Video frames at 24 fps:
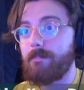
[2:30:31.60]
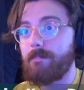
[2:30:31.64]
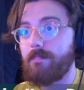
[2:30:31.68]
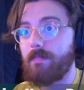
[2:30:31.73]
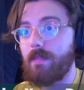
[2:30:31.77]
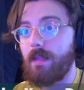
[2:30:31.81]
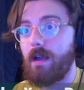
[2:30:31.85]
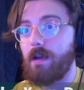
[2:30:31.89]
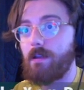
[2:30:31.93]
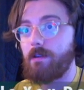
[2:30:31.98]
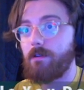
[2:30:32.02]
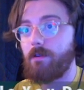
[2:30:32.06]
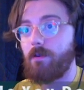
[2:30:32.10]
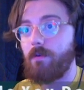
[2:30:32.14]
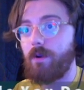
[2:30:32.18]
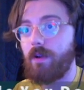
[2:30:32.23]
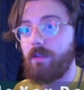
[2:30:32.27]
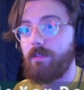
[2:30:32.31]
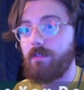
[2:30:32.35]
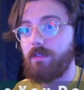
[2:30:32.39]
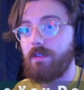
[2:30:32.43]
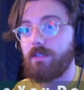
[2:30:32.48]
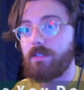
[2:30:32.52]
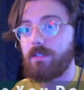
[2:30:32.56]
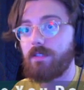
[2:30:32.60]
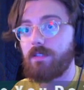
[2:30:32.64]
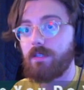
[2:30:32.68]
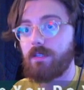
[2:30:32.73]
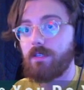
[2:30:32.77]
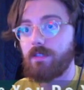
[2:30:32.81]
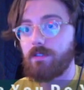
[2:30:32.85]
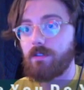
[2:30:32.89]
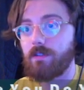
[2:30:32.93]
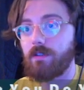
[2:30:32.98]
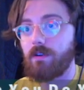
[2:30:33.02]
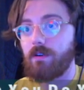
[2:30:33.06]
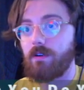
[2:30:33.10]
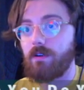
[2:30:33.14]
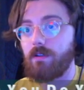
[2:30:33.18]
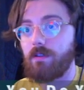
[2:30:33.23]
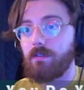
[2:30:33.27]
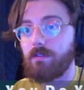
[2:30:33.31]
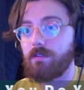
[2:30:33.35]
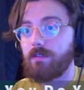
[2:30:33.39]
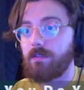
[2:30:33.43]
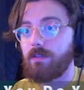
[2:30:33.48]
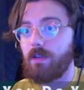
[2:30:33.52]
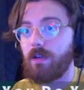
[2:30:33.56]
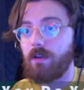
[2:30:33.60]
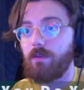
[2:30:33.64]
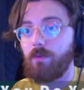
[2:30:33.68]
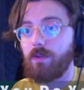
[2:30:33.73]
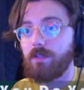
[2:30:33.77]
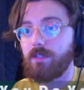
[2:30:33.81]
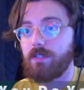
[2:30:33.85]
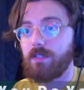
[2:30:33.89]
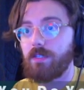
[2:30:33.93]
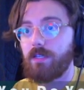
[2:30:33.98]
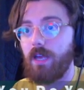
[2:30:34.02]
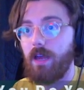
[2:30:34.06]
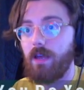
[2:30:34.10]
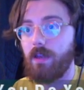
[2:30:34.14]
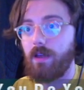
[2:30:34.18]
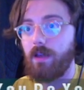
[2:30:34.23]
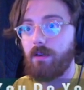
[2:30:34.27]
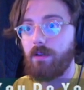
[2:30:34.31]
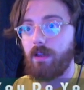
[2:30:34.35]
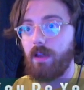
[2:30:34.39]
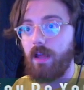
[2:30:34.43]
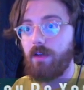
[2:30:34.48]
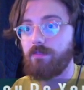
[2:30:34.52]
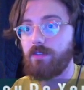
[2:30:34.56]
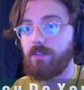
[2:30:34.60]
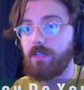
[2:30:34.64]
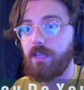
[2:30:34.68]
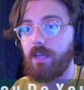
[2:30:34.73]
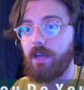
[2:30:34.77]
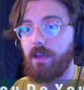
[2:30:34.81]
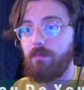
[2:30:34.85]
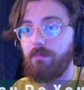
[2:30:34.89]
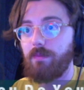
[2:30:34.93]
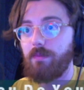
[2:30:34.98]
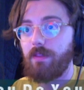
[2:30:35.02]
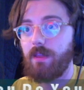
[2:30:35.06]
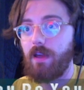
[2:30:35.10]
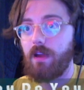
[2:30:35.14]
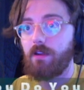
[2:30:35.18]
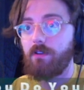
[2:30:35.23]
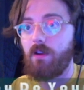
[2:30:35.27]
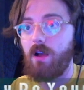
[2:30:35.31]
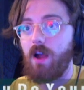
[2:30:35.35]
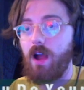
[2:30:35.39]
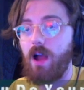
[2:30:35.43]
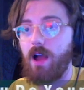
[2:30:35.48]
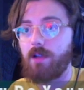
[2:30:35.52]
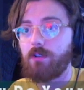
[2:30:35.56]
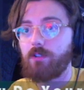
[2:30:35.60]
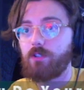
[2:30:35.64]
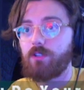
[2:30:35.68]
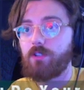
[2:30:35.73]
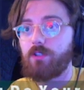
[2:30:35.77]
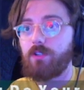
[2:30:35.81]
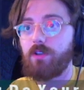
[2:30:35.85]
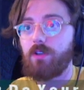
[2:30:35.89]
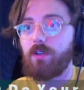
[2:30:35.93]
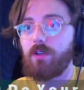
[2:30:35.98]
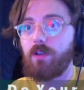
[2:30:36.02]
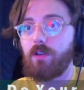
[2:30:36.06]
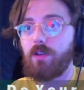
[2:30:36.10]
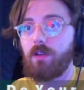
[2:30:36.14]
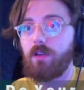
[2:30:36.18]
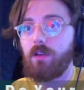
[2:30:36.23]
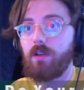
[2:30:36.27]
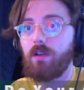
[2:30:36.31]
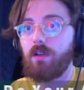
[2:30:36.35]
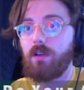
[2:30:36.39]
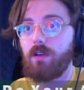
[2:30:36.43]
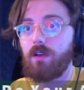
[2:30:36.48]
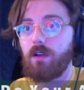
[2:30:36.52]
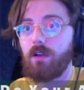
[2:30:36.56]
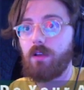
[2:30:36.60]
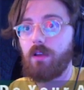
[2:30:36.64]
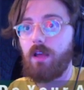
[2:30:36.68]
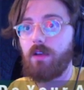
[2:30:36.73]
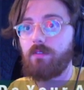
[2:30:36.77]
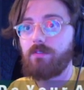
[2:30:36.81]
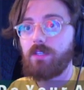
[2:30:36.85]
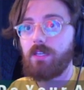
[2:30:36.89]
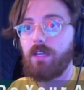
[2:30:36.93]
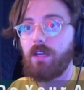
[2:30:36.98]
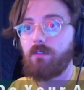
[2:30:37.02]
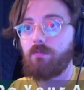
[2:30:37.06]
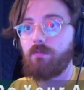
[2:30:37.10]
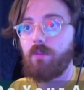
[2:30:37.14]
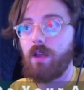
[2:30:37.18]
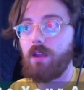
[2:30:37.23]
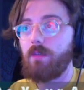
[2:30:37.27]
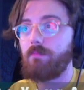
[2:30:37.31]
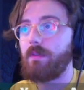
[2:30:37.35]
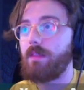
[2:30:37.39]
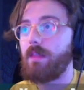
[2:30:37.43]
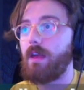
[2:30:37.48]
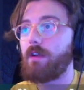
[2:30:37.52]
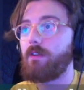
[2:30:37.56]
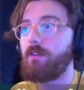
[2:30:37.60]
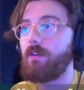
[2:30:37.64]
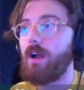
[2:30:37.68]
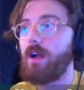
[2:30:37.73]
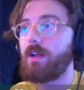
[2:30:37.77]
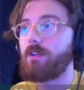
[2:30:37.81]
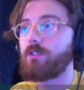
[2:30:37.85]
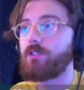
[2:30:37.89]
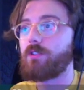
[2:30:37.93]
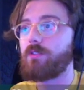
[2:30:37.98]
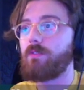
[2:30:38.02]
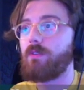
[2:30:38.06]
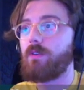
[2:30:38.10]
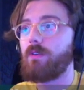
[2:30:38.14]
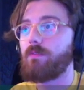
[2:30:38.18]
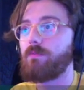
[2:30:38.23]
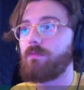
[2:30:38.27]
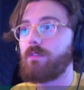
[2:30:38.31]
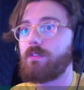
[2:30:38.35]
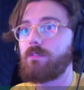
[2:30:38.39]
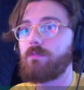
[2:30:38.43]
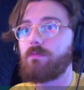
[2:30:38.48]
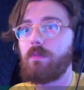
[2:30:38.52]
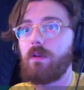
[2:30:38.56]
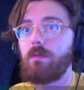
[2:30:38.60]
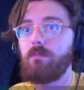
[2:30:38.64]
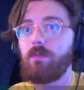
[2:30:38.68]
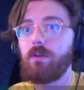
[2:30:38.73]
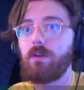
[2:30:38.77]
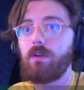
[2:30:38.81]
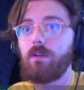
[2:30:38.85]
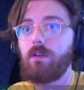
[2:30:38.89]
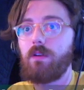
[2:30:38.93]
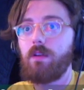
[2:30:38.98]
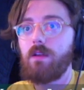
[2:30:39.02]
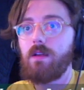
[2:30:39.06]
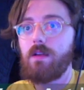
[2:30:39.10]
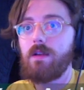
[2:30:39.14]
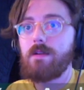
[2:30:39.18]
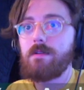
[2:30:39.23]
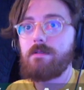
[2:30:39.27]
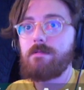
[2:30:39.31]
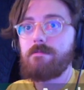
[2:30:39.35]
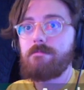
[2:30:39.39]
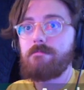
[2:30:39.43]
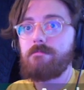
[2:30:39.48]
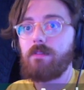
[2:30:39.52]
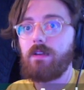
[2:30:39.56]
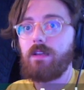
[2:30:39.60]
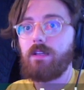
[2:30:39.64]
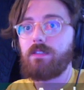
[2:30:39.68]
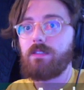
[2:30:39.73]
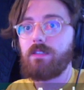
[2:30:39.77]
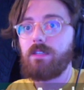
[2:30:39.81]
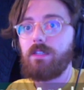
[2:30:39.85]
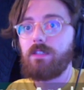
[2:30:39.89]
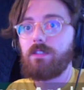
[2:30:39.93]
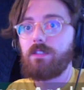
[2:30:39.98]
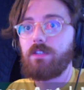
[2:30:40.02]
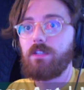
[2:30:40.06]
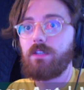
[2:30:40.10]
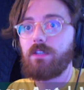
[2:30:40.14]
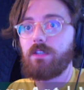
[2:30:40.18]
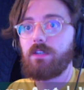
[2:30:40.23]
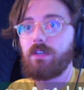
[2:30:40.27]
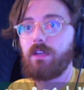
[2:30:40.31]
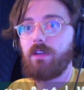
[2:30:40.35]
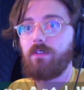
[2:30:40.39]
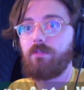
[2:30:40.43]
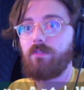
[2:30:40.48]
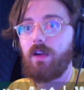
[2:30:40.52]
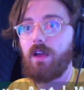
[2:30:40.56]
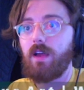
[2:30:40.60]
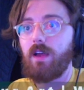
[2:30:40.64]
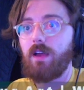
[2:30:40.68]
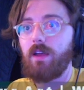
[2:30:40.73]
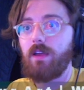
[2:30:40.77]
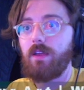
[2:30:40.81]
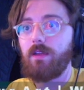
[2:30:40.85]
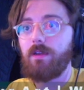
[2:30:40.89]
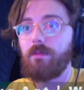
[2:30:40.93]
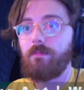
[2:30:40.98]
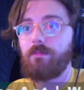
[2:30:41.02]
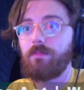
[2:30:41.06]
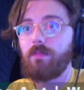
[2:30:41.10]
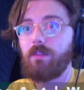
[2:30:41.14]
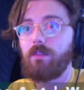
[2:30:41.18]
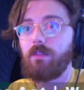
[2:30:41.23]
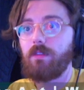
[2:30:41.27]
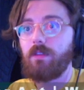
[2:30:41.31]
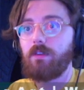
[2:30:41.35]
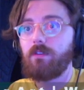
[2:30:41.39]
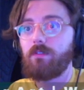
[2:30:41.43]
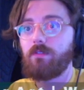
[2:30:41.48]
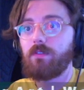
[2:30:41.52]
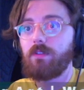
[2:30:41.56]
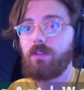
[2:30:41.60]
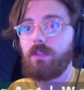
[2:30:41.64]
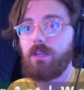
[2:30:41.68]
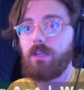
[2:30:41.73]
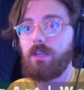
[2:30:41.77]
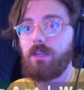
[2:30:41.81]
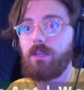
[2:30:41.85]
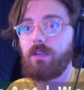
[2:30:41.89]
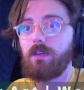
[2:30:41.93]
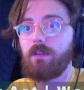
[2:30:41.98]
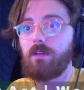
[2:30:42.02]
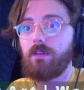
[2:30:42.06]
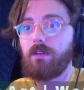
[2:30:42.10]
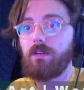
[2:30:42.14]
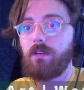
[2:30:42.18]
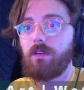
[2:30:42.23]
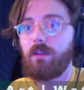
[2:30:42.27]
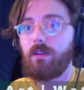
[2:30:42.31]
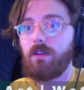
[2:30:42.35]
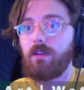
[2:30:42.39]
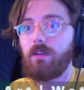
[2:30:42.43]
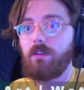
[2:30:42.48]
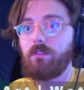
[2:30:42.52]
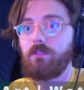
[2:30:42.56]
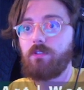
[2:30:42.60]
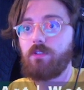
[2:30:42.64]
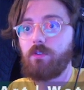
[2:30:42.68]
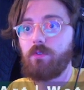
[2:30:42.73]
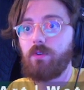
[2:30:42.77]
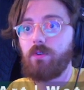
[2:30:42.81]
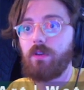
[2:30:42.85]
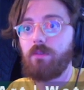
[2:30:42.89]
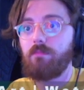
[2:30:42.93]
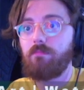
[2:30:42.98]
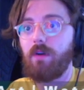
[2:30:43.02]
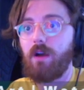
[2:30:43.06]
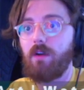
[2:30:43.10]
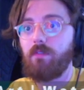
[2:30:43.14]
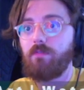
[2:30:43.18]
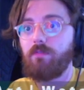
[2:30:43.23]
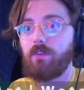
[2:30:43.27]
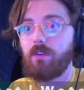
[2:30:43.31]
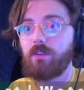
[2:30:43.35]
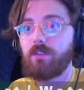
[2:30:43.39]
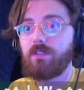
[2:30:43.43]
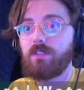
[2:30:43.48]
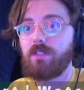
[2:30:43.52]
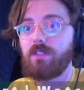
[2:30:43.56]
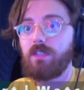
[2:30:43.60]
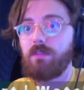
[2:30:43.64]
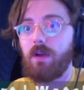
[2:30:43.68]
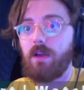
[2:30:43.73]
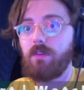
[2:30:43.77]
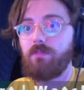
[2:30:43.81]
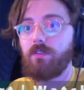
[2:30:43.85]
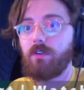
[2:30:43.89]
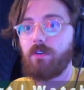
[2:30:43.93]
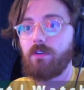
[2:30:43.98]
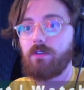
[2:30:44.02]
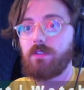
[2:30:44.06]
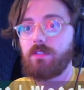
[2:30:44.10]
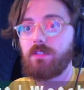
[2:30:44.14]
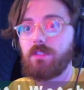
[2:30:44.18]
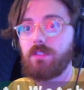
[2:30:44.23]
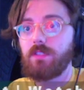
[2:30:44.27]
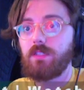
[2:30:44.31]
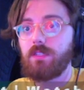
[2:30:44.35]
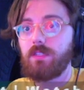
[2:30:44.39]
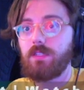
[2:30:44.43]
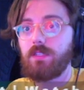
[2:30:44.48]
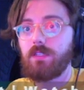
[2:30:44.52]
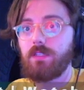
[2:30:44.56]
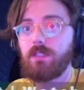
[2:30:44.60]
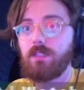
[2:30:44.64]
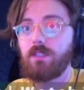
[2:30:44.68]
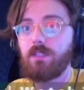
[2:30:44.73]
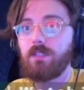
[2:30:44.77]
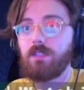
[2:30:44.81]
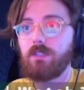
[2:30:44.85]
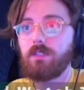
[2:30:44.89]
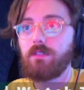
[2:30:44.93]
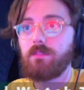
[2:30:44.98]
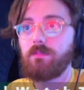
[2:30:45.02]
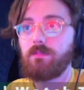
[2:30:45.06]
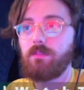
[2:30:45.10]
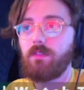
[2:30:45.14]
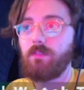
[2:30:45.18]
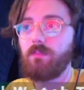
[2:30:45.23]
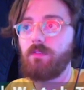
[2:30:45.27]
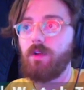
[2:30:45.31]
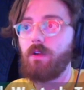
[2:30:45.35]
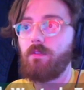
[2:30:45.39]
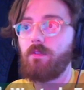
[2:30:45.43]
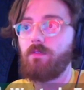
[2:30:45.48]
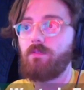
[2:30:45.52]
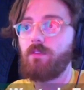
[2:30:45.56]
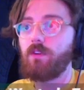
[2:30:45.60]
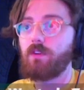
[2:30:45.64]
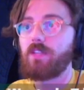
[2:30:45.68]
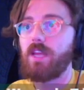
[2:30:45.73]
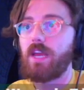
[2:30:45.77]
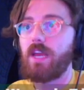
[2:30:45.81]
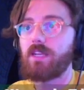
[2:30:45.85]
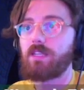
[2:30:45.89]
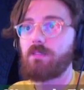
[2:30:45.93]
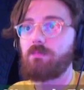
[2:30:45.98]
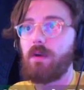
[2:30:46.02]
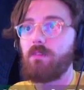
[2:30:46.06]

I don't know why these things are all... once again, I'm going to have to get up in that crotch. I'm going to have to get right up in that crotch. Oh, let's remember, it's easier if I literally do it vertice by vertice. Vertex by